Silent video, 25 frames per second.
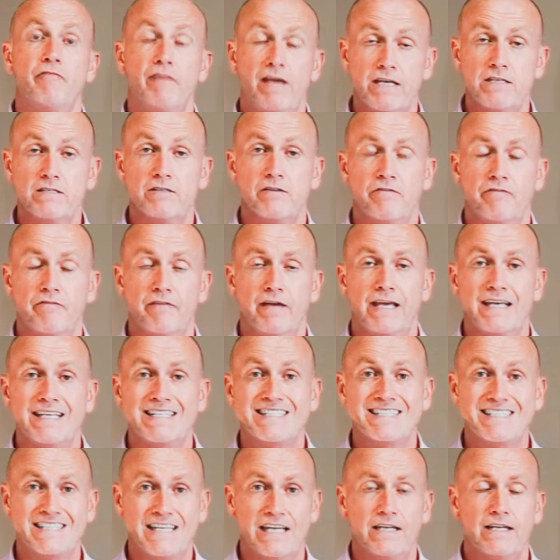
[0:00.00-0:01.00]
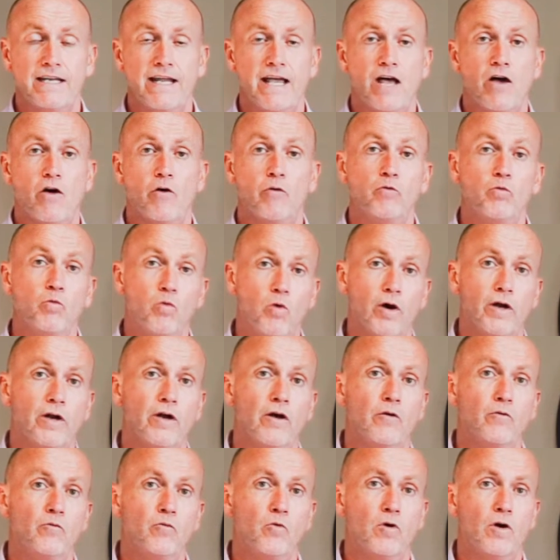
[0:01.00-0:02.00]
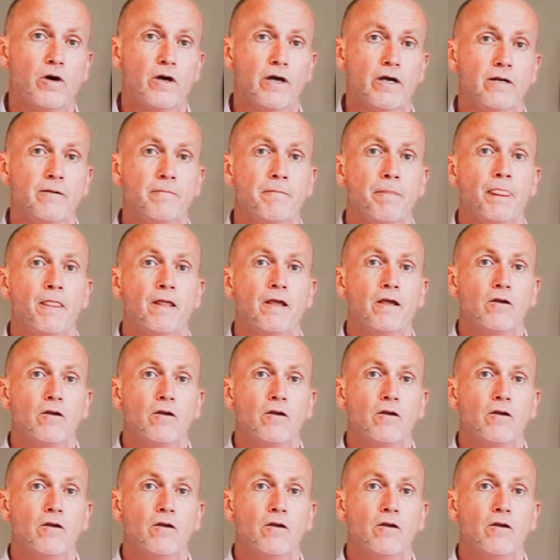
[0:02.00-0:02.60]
face-to-face, -face, sit down, one-on-one, -on -one,